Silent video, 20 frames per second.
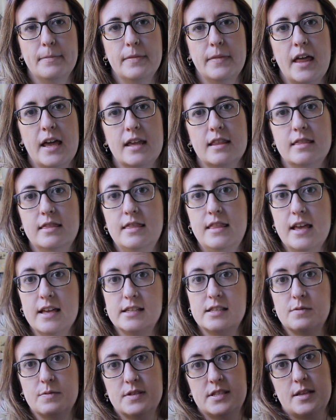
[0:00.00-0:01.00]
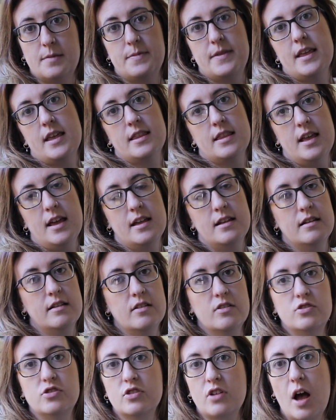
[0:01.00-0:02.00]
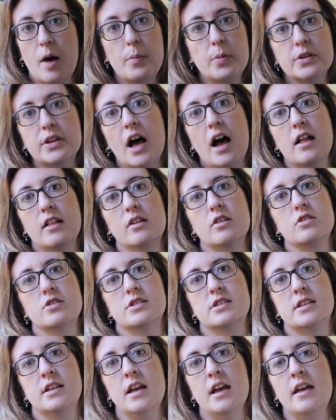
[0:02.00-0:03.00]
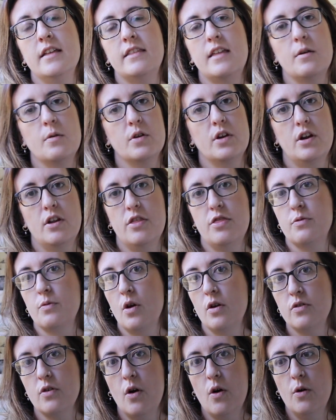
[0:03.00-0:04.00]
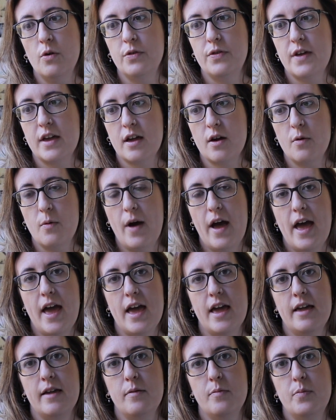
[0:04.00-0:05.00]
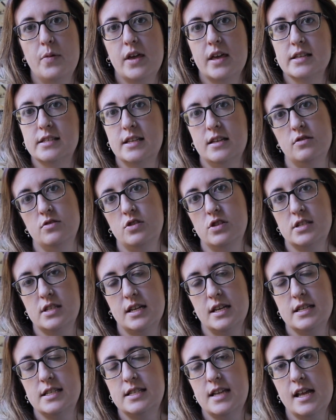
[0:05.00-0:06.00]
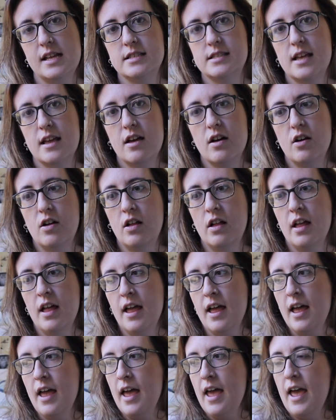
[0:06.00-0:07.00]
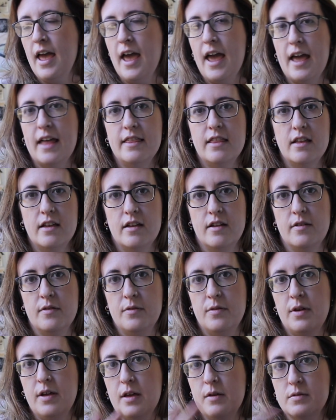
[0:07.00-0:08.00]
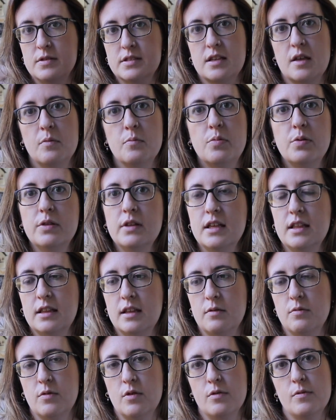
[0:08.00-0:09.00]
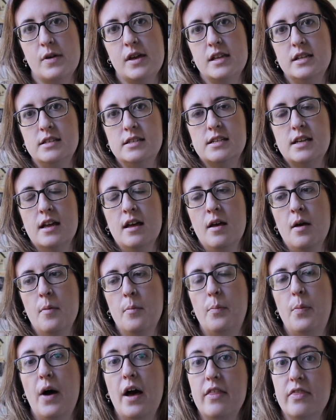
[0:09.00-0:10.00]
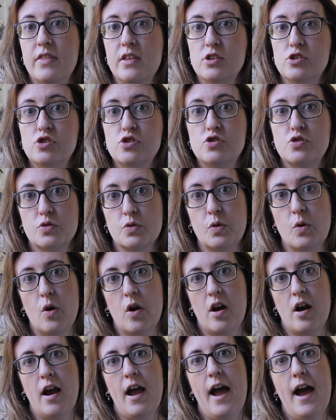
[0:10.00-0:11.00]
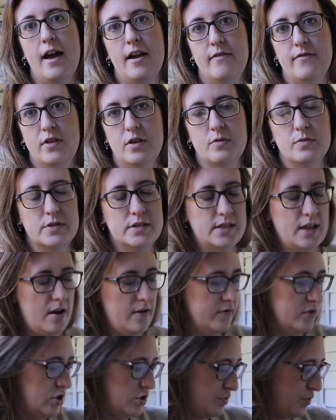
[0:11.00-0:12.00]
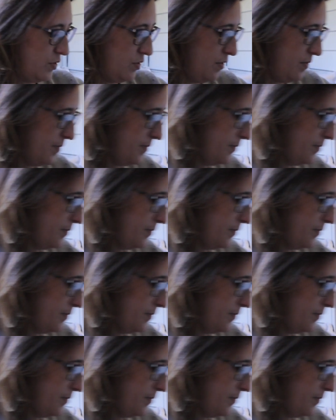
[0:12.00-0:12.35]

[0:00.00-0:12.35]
Like this was something that, a couple dollars, they were going to throw the whole thing away because it was just an estate sale. And it was completely ruined, but this drawer out of it was salvageable.